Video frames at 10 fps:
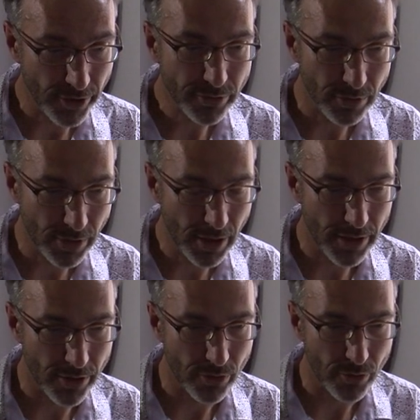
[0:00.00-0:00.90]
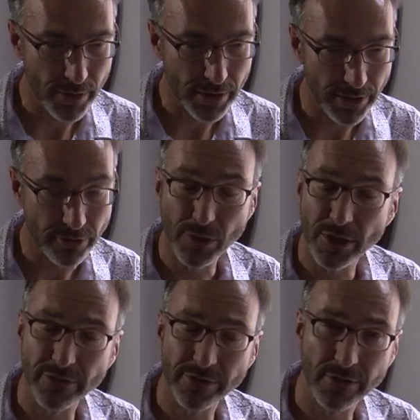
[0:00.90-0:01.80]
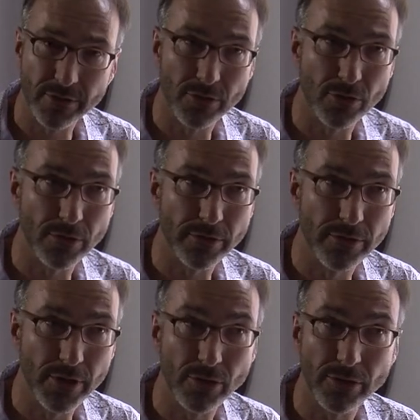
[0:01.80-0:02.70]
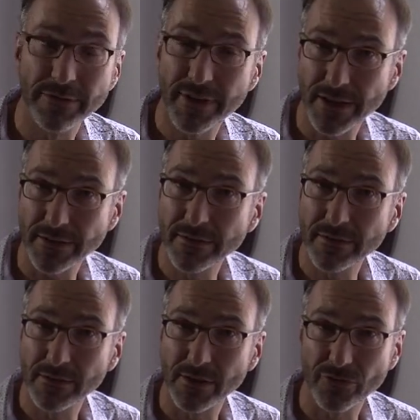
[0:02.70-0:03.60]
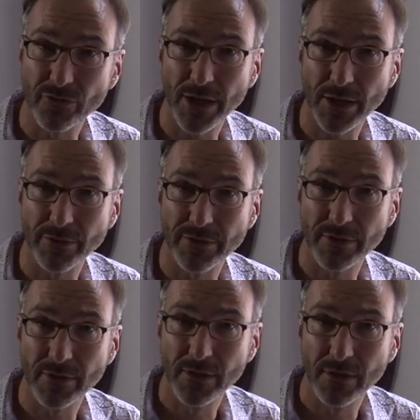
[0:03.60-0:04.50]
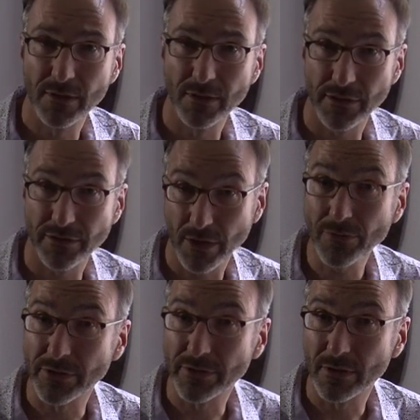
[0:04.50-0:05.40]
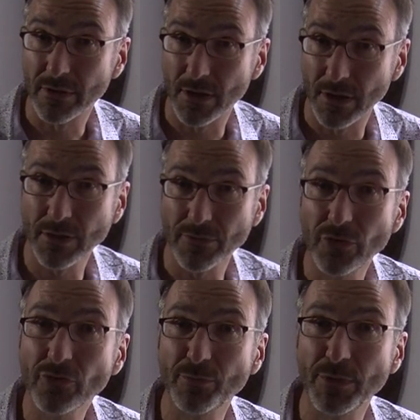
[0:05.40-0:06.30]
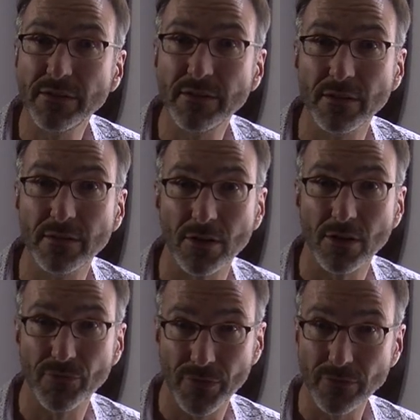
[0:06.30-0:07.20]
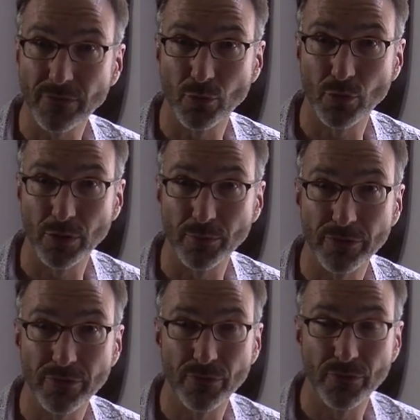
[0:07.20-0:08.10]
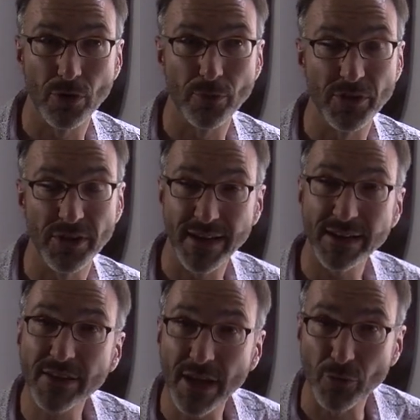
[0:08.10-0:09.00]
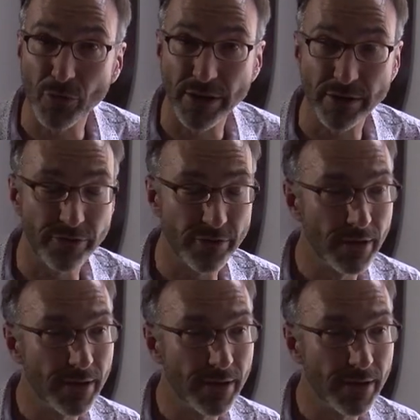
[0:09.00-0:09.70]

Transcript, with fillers: not too long ago, an entomologist called Noel Tait described, he discovered a lot of new species of velvet worms from the nightcap range.